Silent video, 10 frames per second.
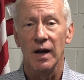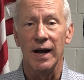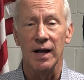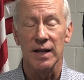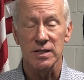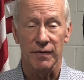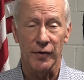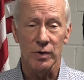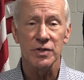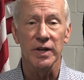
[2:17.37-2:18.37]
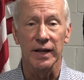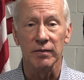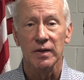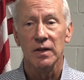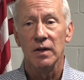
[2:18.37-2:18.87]
That's the first
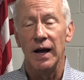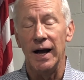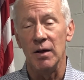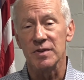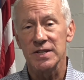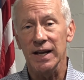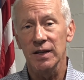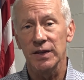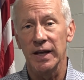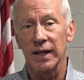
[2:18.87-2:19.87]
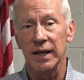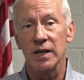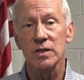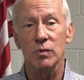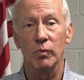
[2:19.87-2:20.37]
thing. The second thing
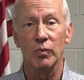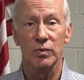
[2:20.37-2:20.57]
is